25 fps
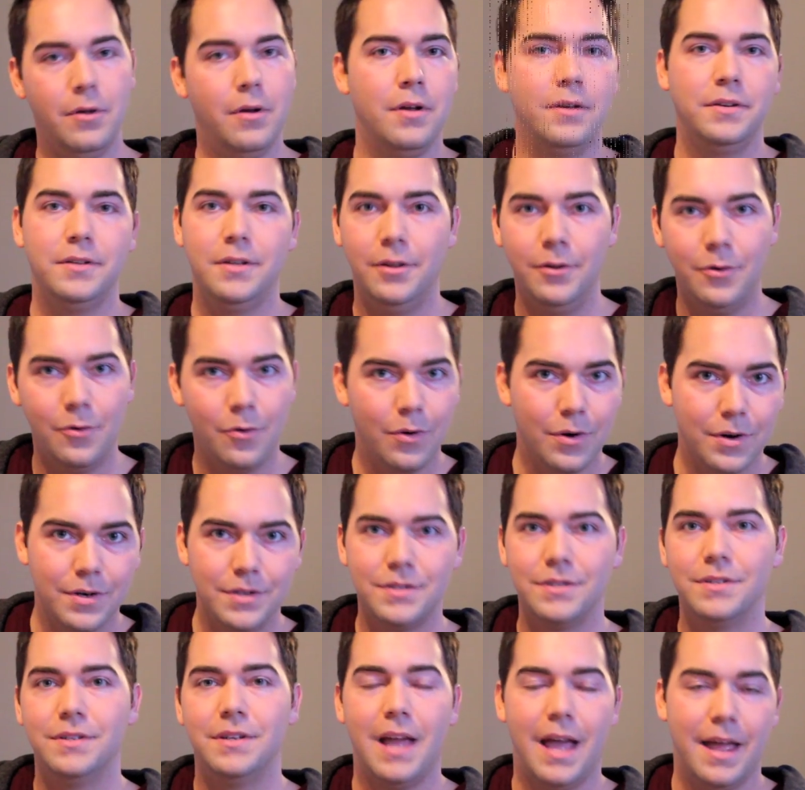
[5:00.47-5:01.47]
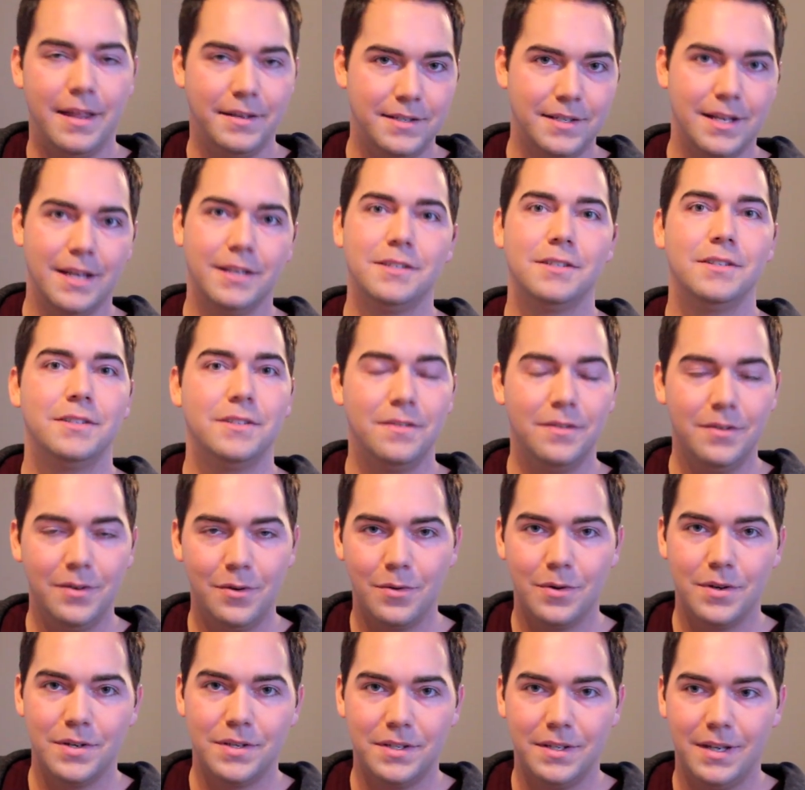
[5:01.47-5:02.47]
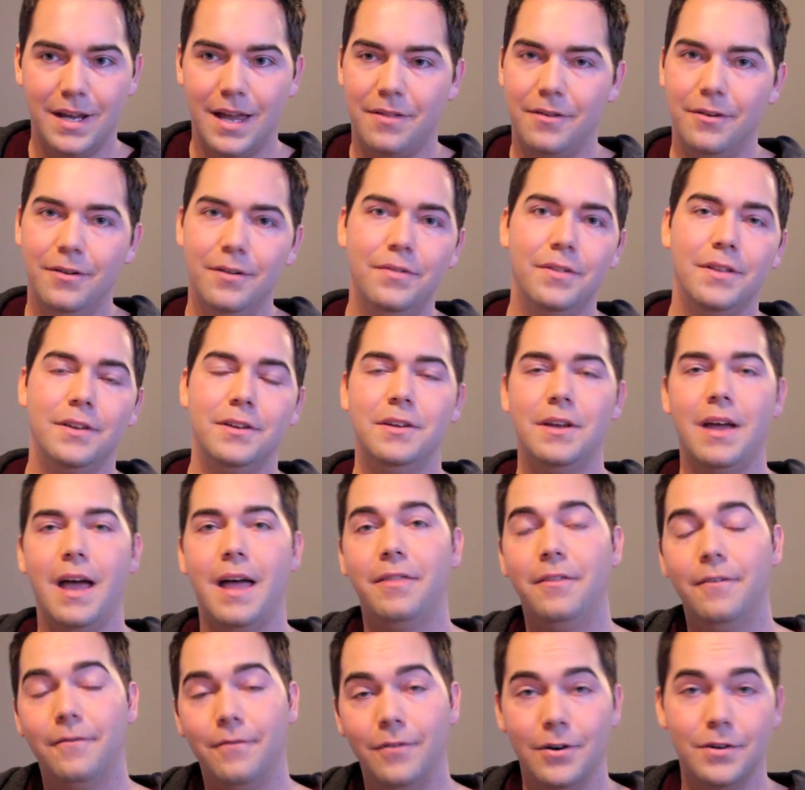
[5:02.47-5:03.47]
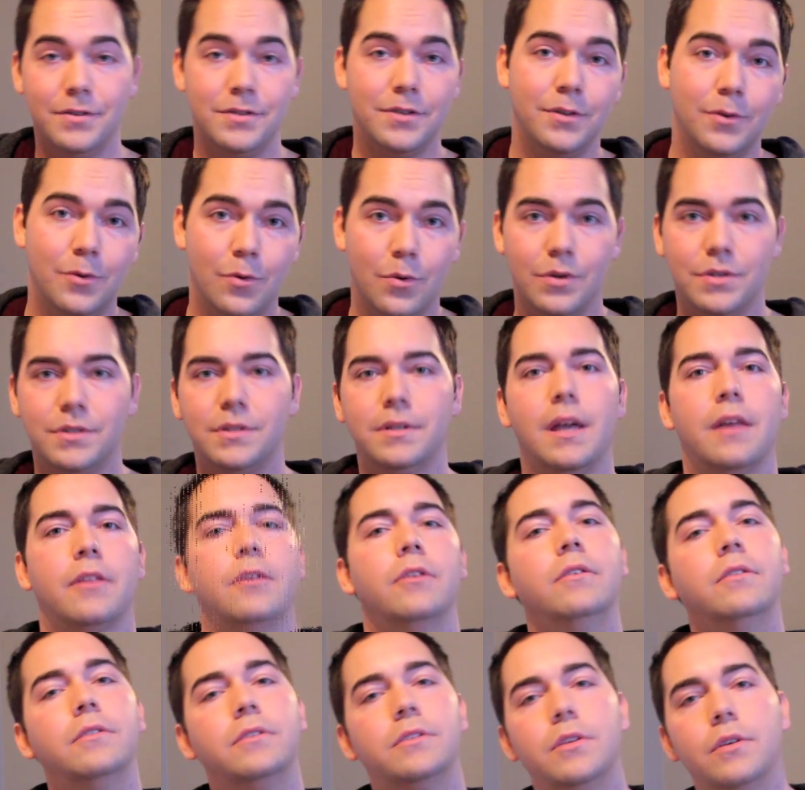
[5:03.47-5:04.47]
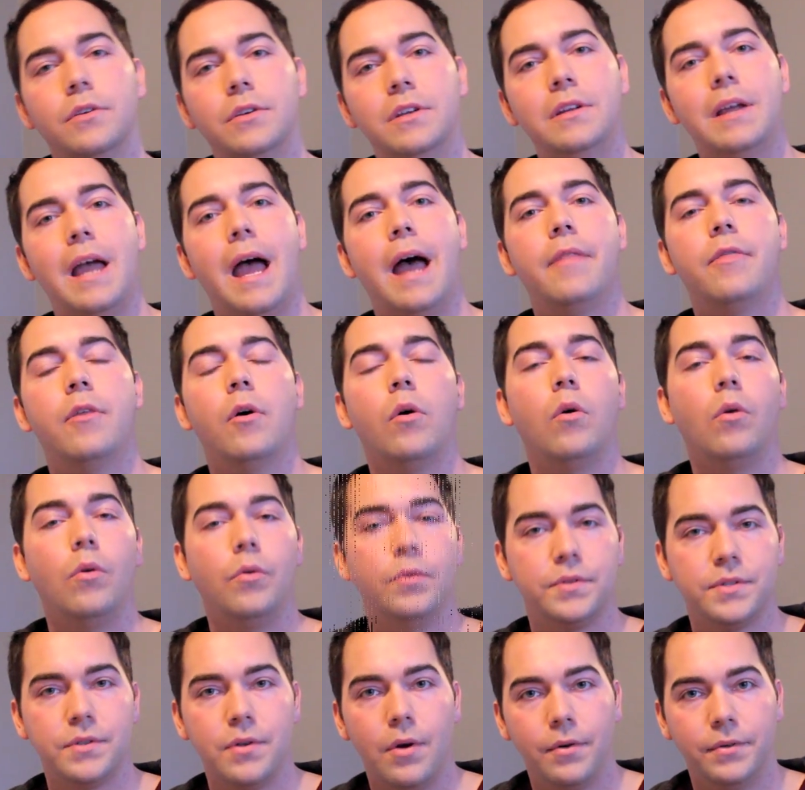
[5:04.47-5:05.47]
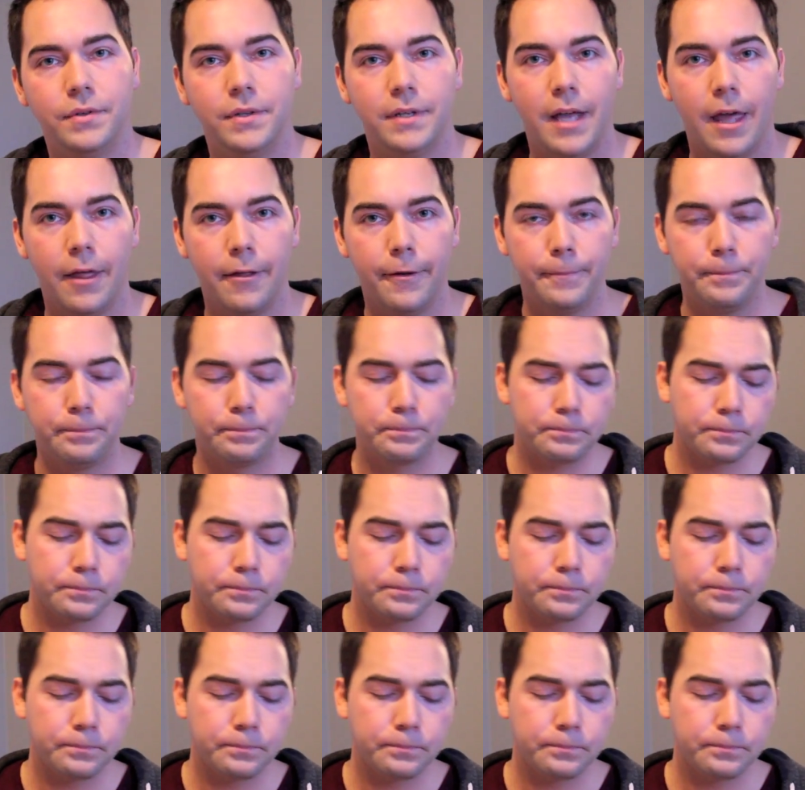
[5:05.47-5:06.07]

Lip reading: on to the chorus, and you add sections of the chorus together, and then you add the verse and the chorus together until you add the whole song together.